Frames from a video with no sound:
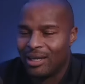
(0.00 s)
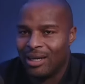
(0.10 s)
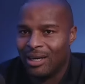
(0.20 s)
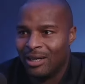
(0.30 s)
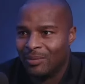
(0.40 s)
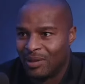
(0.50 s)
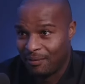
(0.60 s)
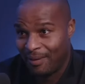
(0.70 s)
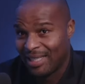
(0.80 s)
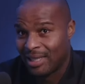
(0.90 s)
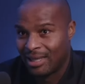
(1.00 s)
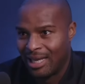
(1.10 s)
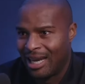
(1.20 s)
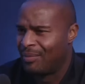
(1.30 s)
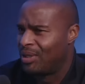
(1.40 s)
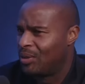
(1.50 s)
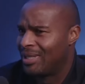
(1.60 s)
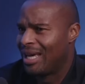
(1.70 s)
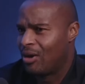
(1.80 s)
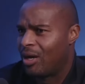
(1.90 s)
Yep. The fasting thing, I've been doing
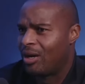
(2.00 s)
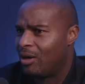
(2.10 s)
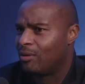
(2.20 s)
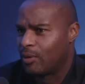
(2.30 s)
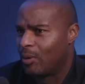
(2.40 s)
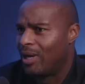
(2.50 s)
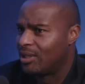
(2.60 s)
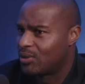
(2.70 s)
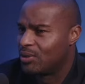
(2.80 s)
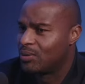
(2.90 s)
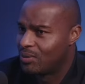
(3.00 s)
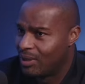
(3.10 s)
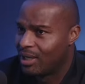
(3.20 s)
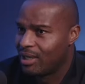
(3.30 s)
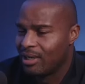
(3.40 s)
that on and off for a while too, right?